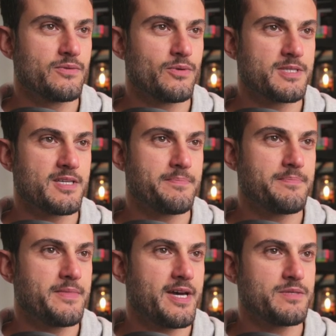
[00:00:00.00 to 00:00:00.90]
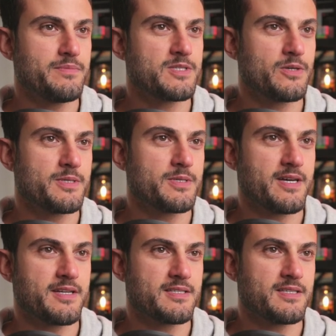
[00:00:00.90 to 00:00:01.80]
What's up, Hashem? It's always
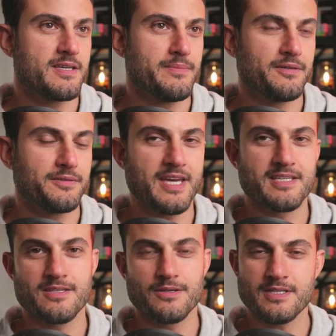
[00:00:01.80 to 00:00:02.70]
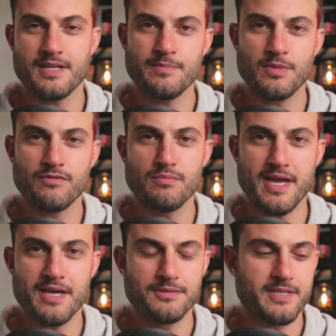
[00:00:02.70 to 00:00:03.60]
exciting to get mail. Yes, so today's a bit of a
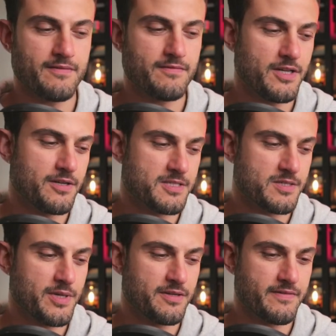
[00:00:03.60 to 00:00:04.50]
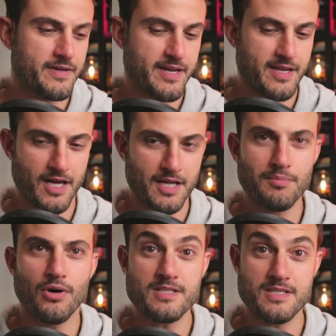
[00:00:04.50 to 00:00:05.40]
mail day video. It's a bit of a
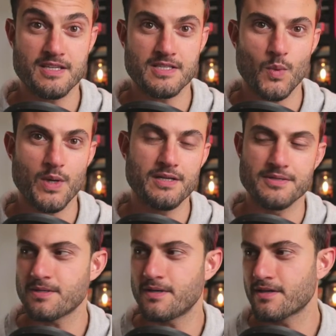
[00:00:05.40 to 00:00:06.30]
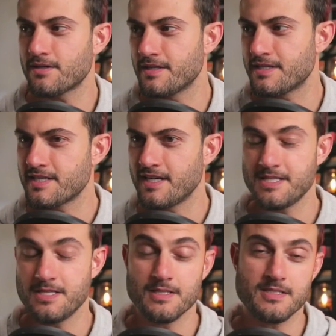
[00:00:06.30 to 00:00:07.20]
unboxing as well. So I got, uh,
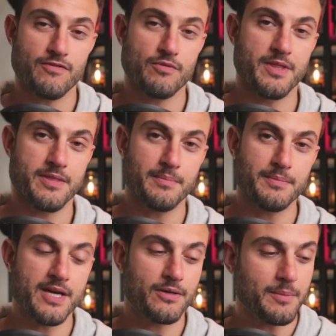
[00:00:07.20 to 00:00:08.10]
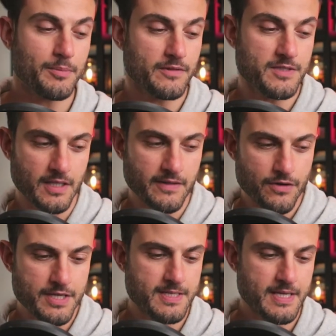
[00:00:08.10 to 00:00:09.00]
as you can see from the thumbnail, a couple of
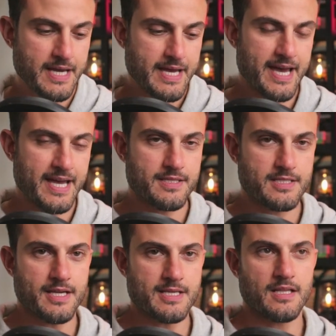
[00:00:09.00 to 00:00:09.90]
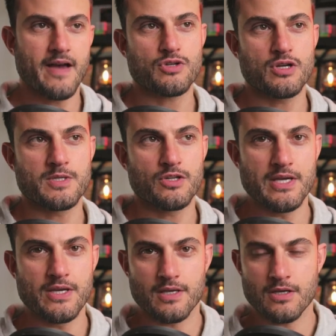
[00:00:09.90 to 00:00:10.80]
deliveries. And today's live stream is going to
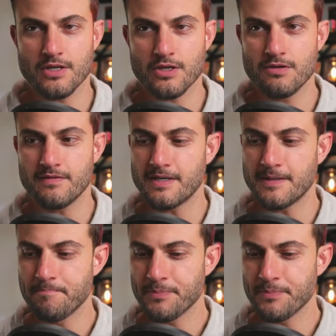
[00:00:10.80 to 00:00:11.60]
be going over